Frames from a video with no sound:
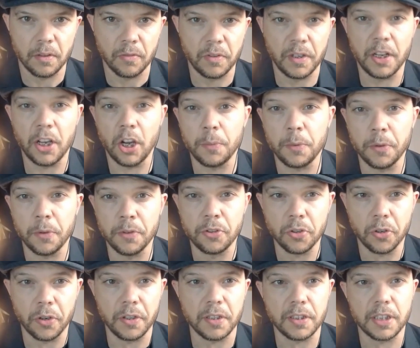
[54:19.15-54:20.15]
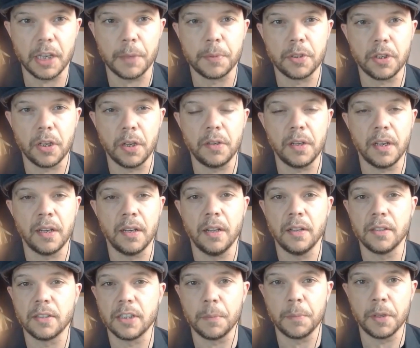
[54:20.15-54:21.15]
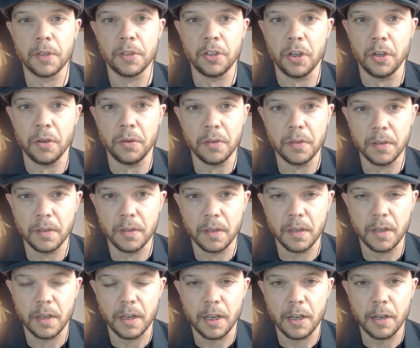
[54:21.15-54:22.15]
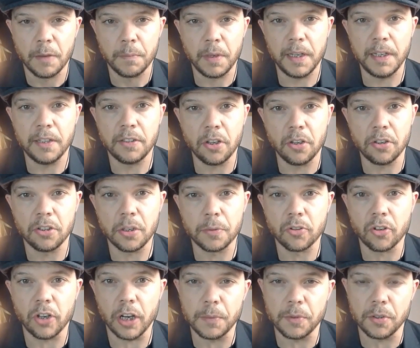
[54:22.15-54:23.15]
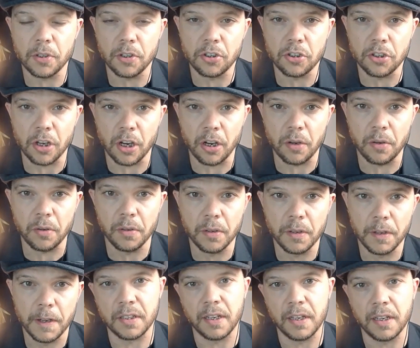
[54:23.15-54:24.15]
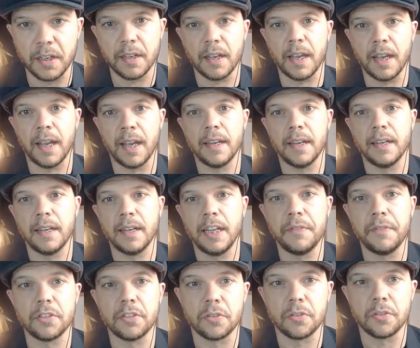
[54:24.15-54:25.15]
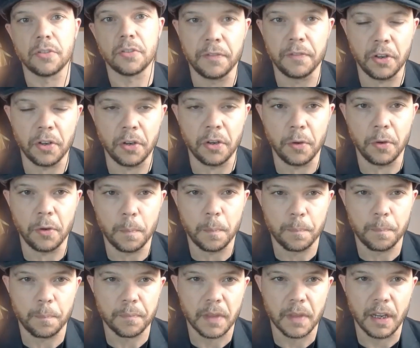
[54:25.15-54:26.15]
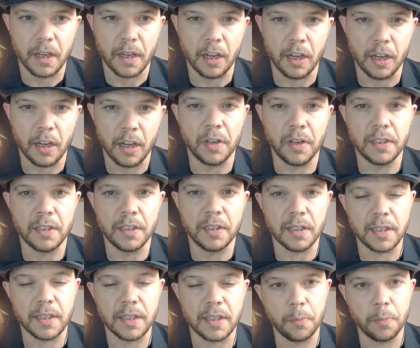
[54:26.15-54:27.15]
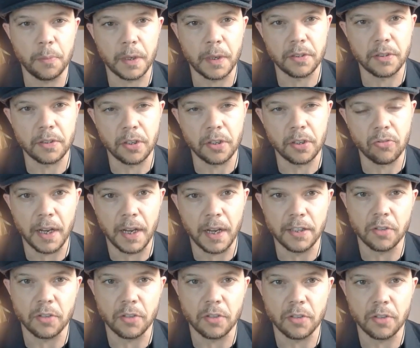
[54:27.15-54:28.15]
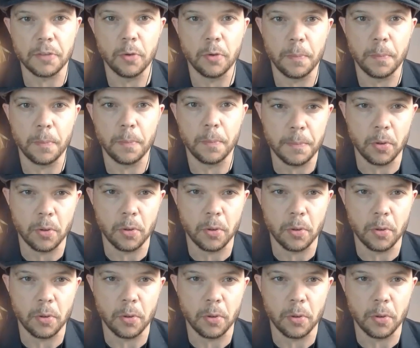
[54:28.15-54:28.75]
Really hope you enjoyed this episode and learned something new. Please do subscribe to the show and leave us a review. It really does help us to grow and to reach more people.